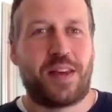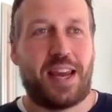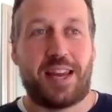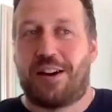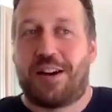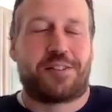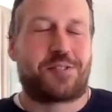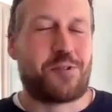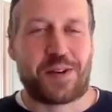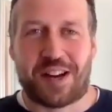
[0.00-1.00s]
AI is
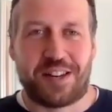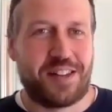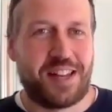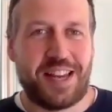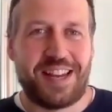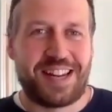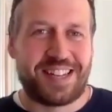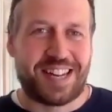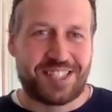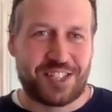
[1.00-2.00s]
coming on.
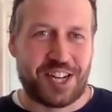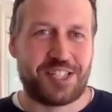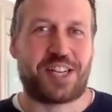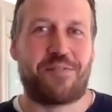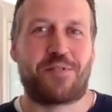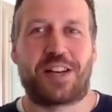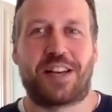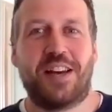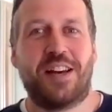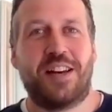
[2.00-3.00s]
That's changing everything.
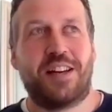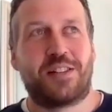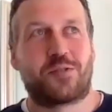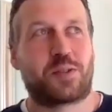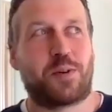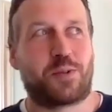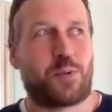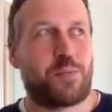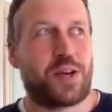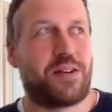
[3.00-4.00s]
So I suppose
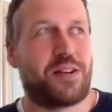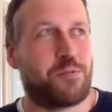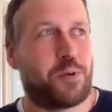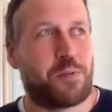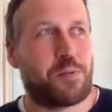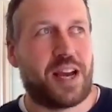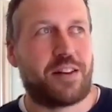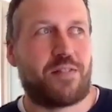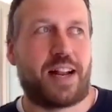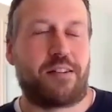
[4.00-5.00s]
where we
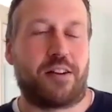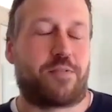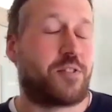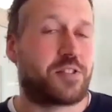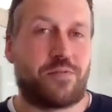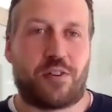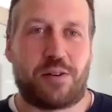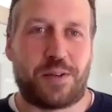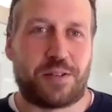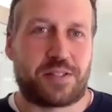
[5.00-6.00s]
add value, like, first and
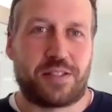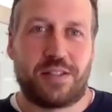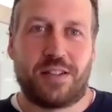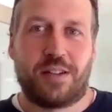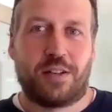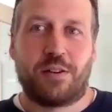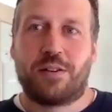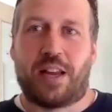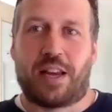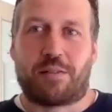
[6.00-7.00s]
foremost,
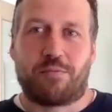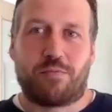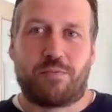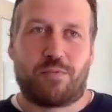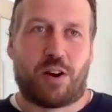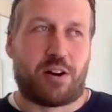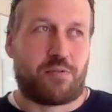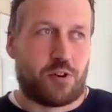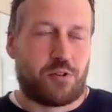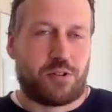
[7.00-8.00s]
like, our
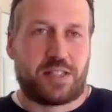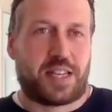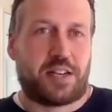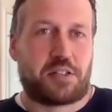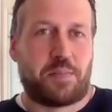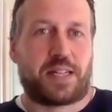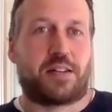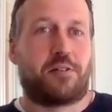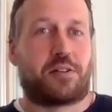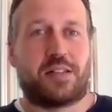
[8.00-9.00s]
role is here to make the
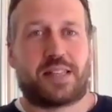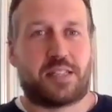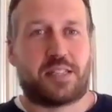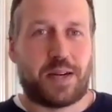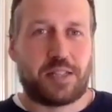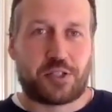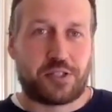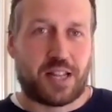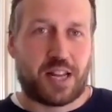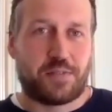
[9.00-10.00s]
localization
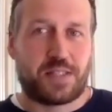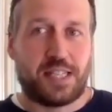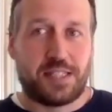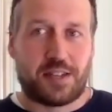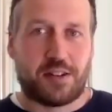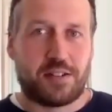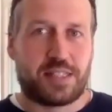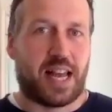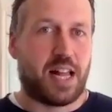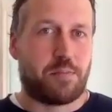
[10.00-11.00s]
managers' lives easier,
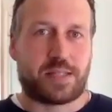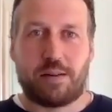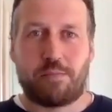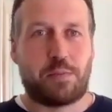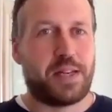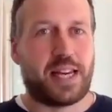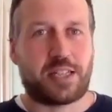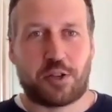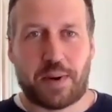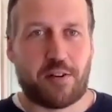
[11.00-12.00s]
help them to be the
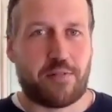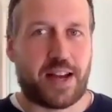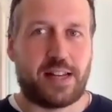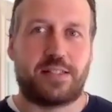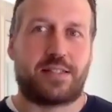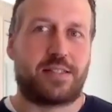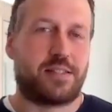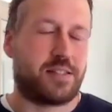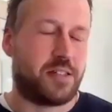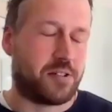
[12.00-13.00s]
extra pair of hands,
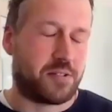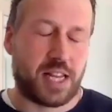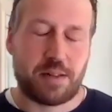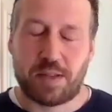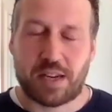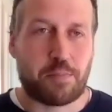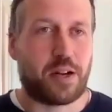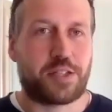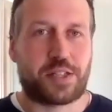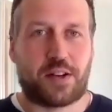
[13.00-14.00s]
you know, help them get
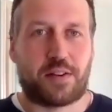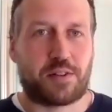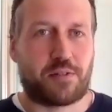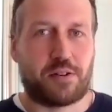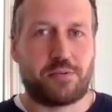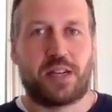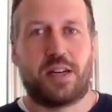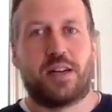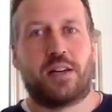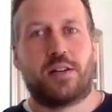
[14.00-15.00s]
projects off the ground.
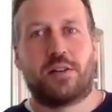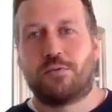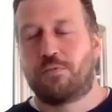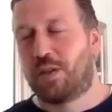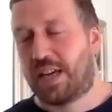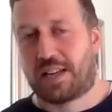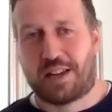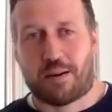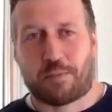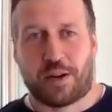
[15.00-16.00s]
We take
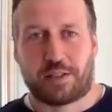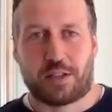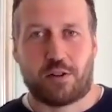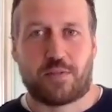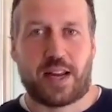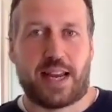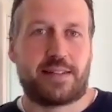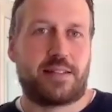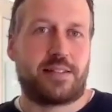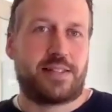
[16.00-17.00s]
the operational
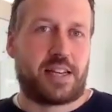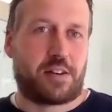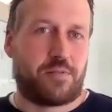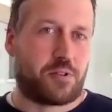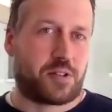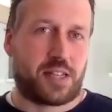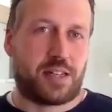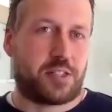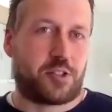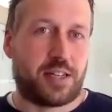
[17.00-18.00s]
overhead. They can focus on
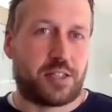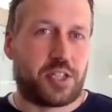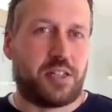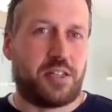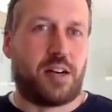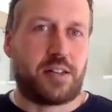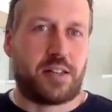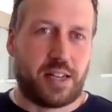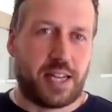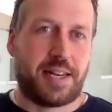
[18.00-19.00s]
the strategy, on
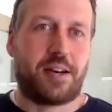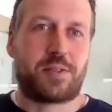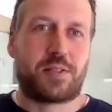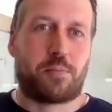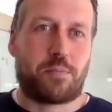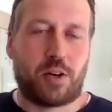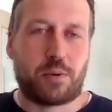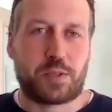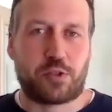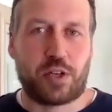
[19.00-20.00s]
the in-house
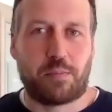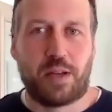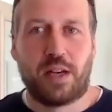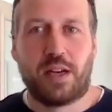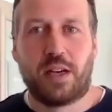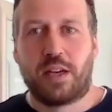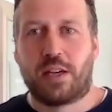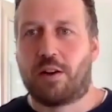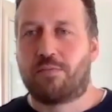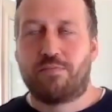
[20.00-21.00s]
upstream.
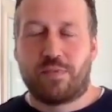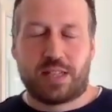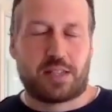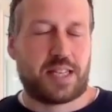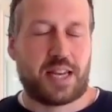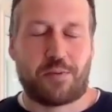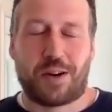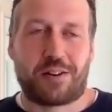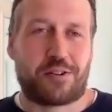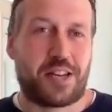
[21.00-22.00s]
You know, as I said a
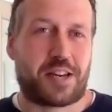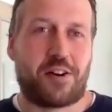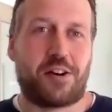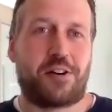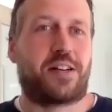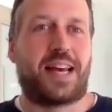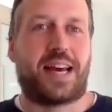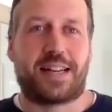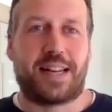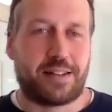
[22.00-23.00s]
while ago, they can hire the
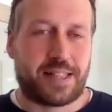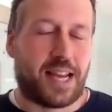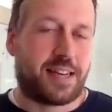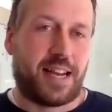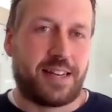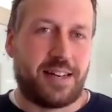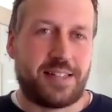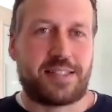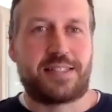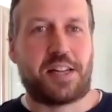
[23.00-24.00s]
data
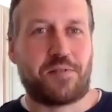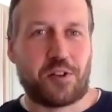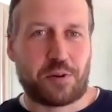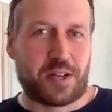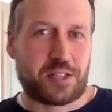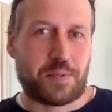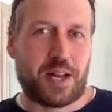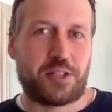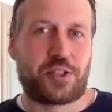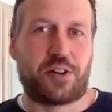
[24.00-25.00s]
analyst instead of another project
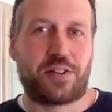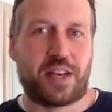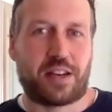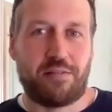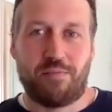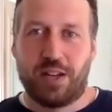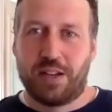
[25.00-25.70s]
manager. They can